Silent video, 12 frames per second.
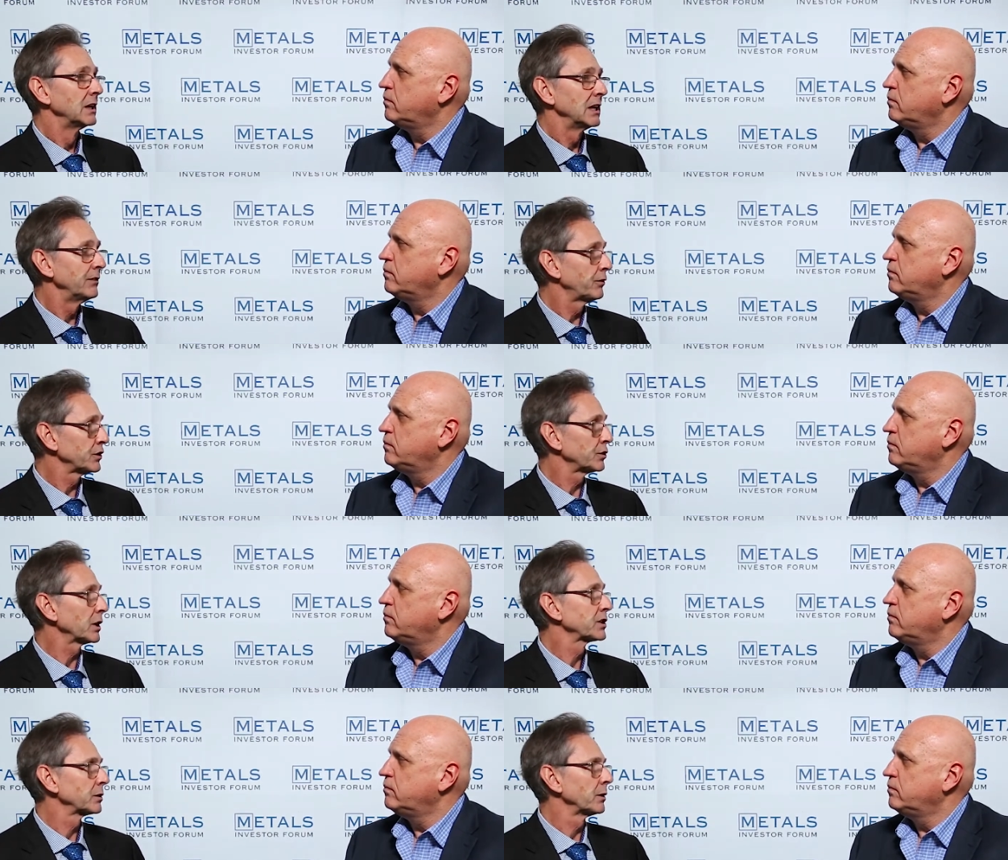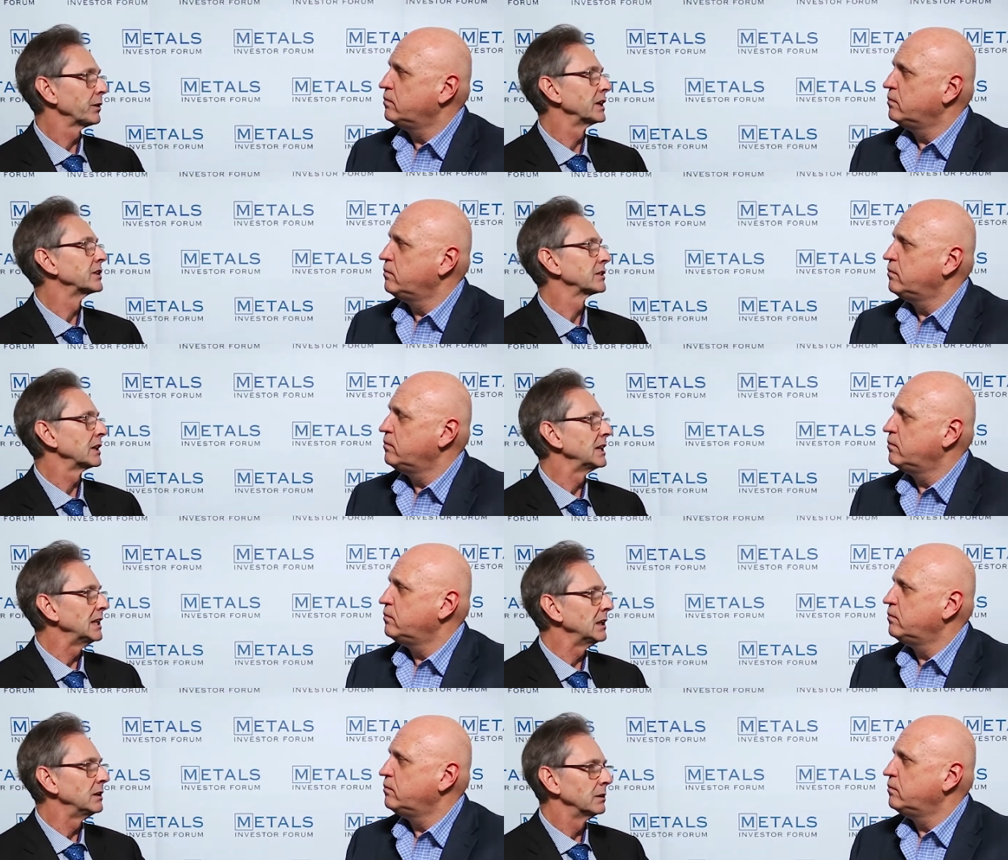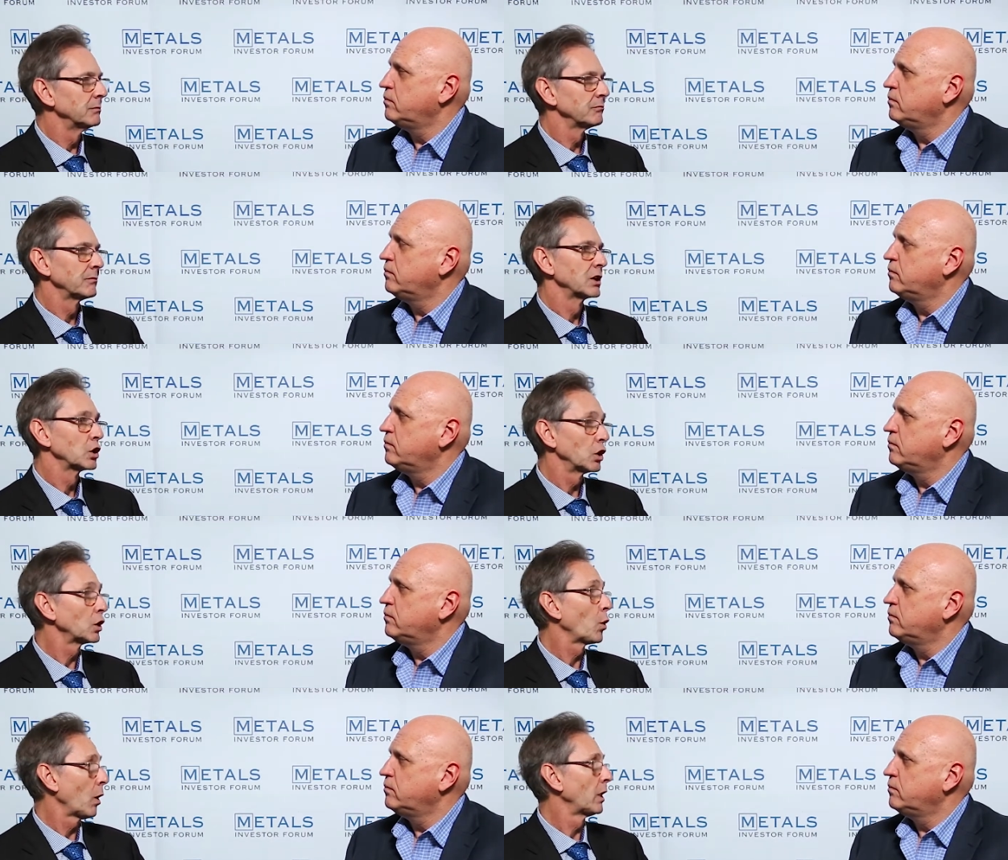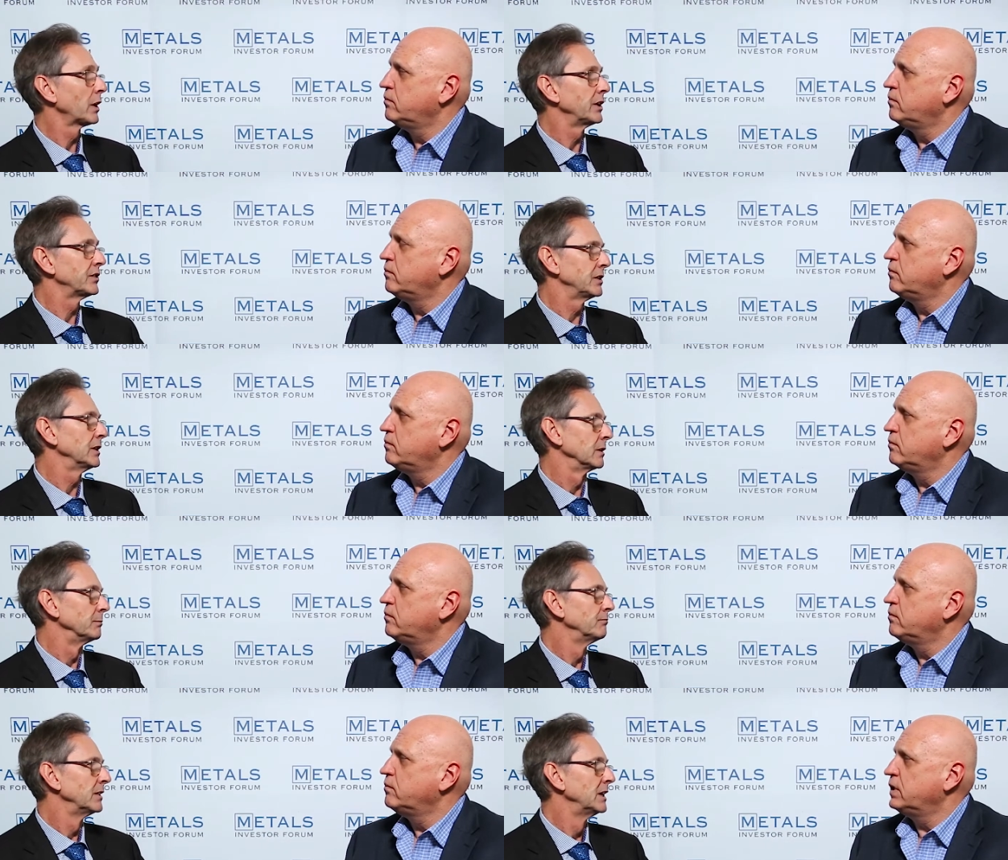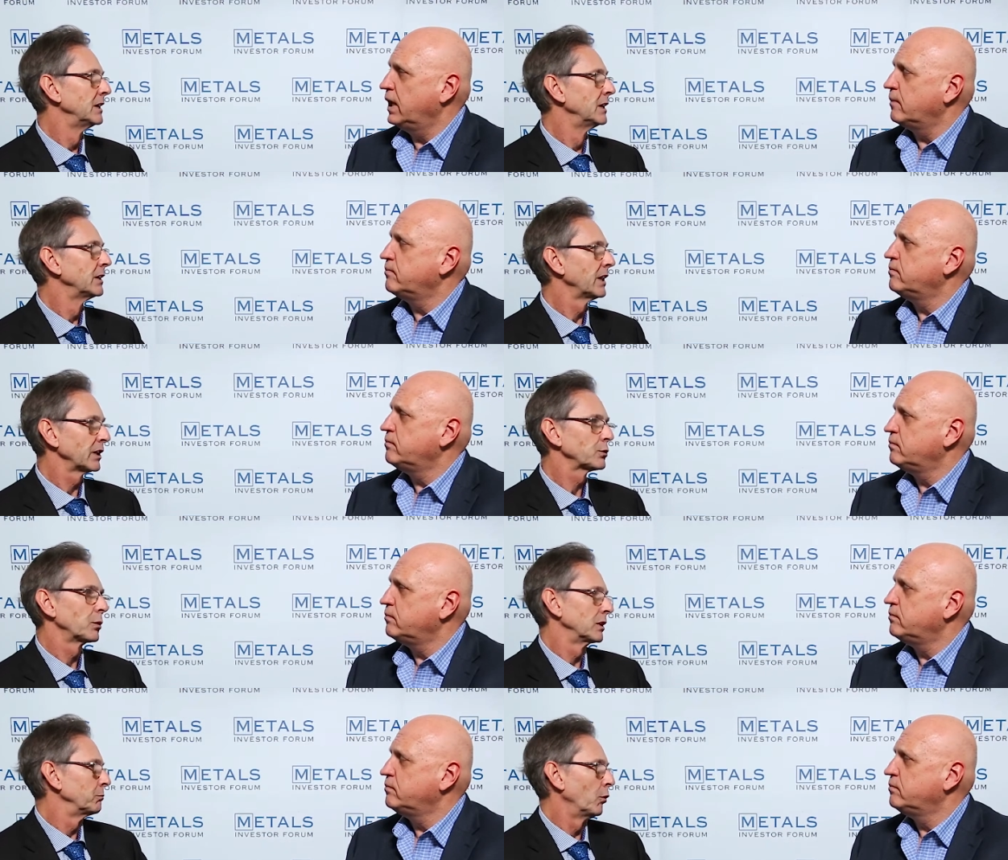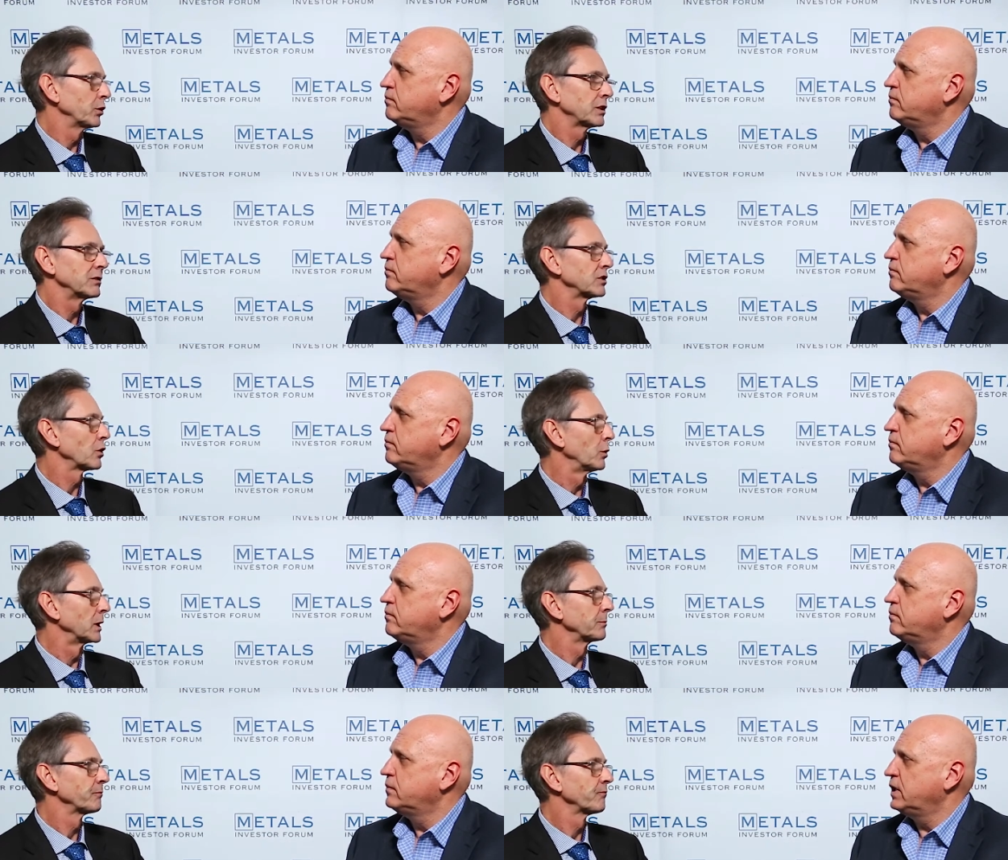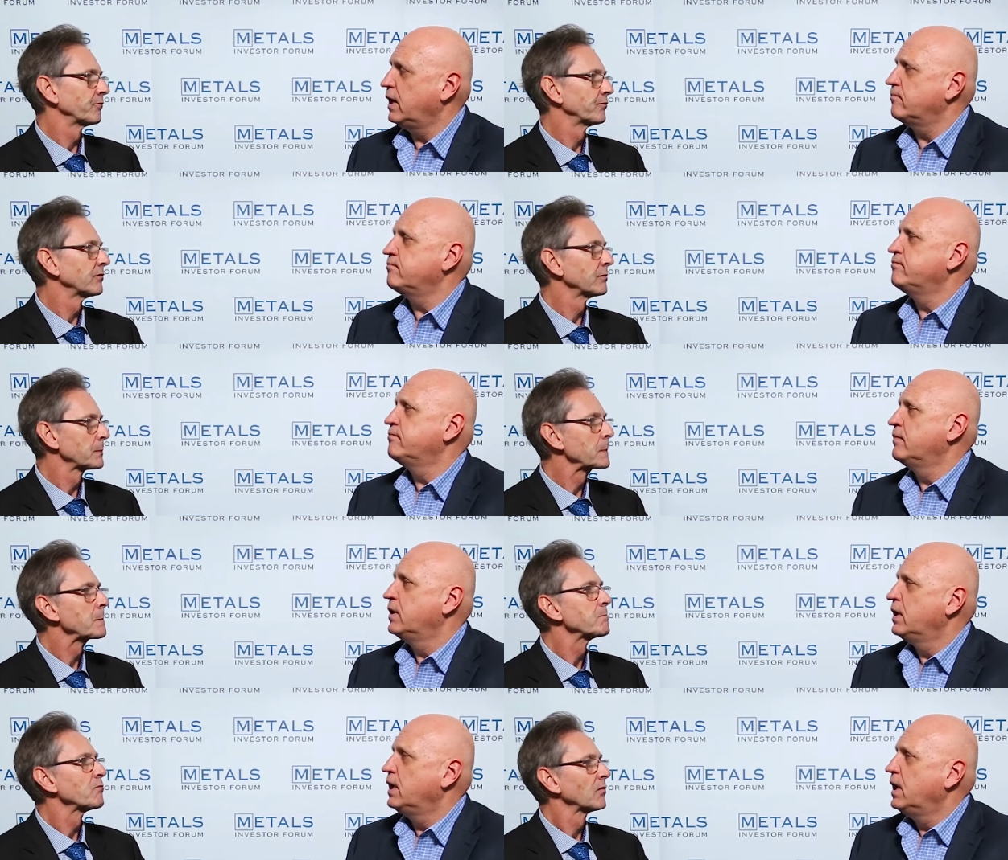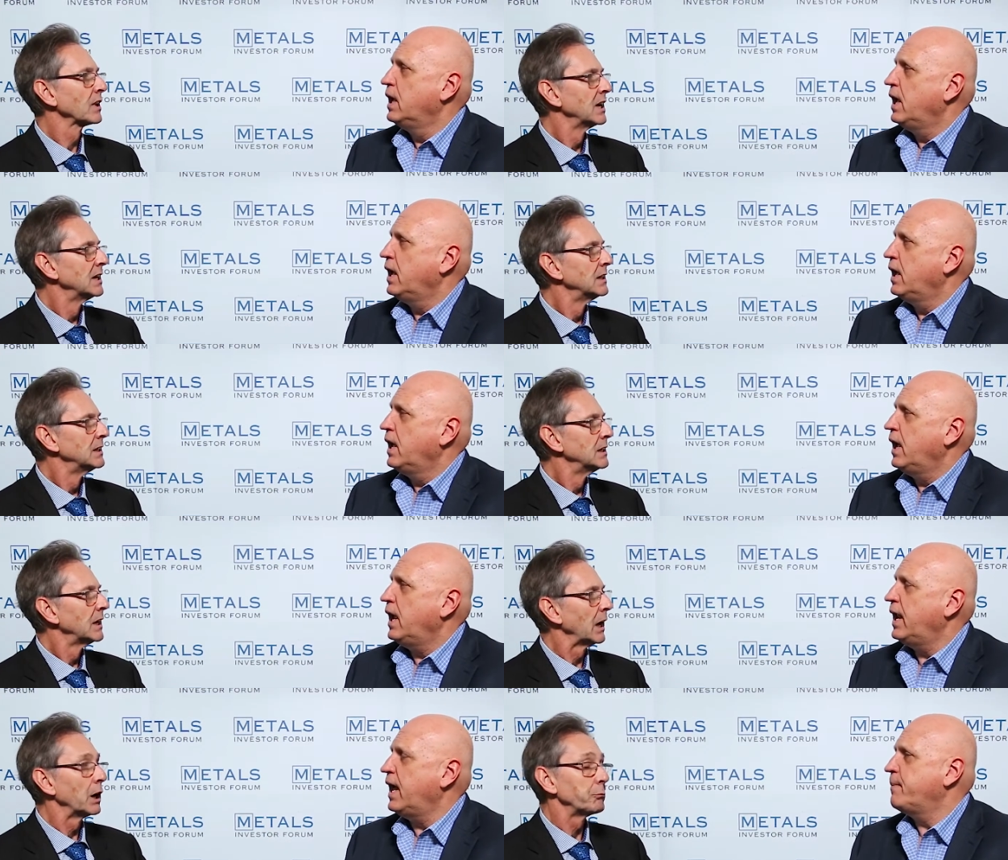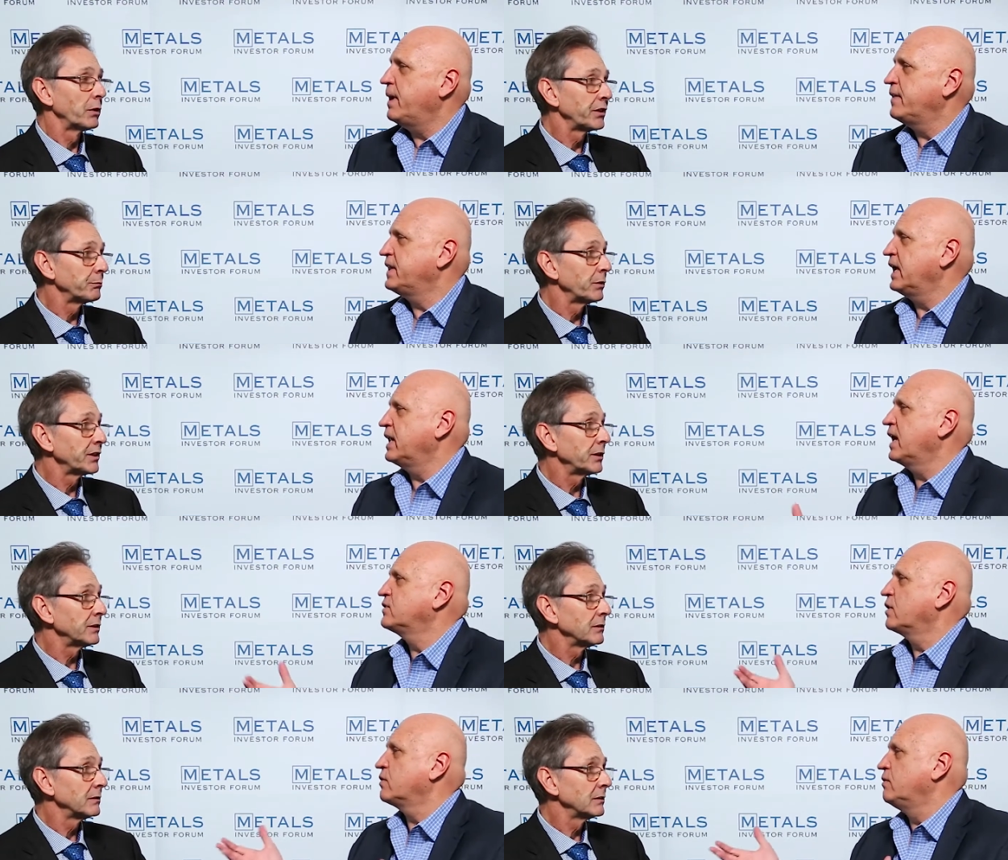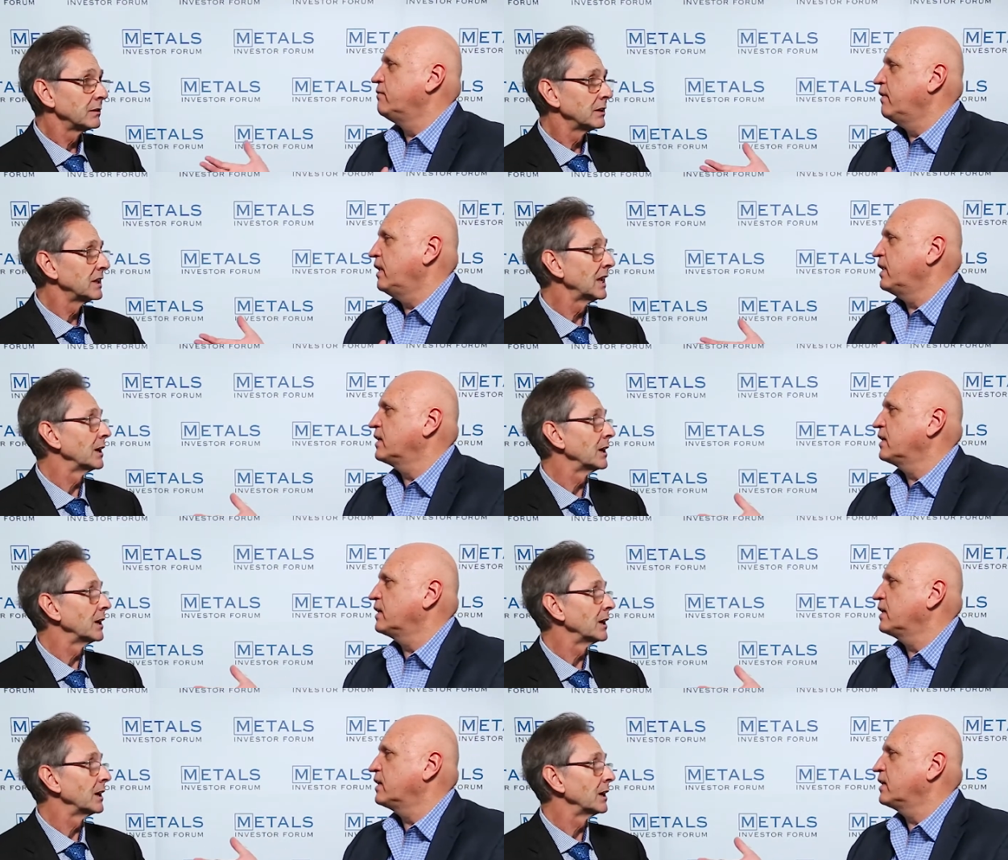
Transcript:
Speaker 1: infrastructural things that need good quality steel. Yeah, that's where most of it's going. Yeah, and how about uh, the electrical there,